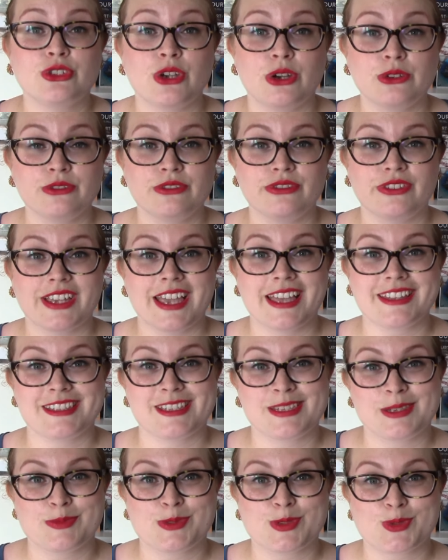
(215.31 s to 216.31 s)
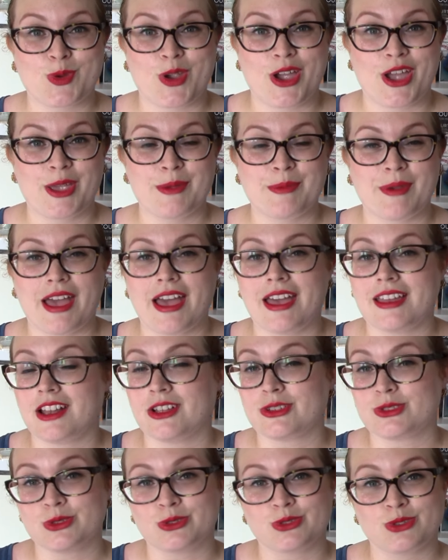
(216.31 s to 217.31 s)
Don't forget to subscribe and
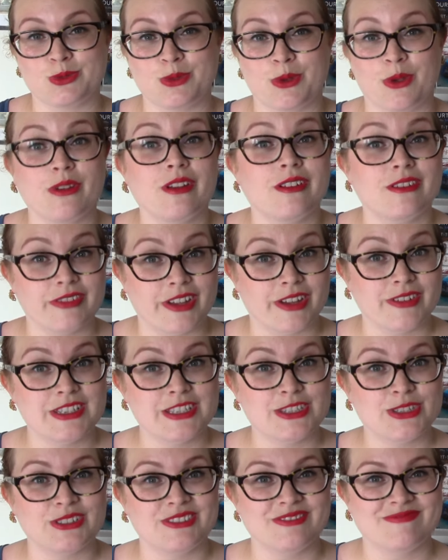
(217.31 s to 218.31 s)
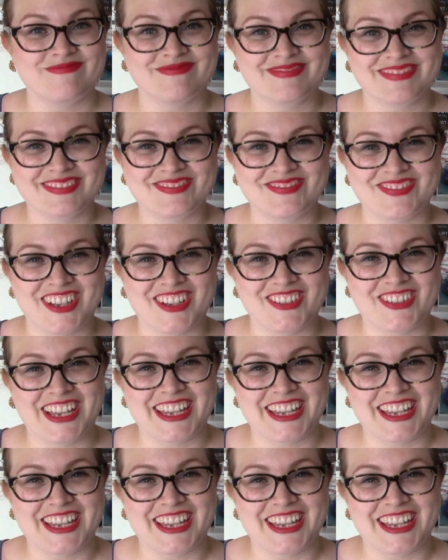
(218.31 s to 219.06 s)
I'll talk to you all very soon. Bye